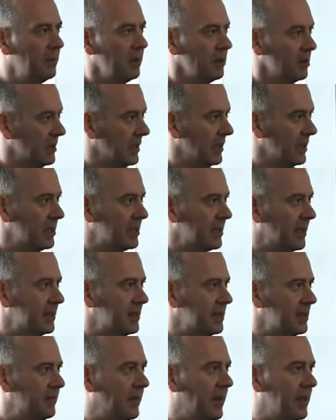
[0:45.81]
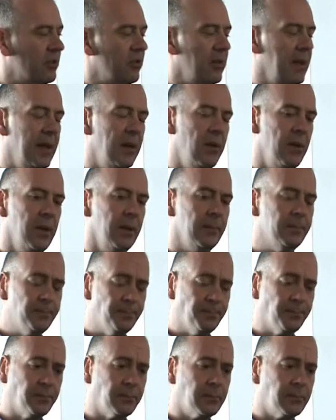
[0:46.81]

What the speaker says: mutually satisfactory outcome.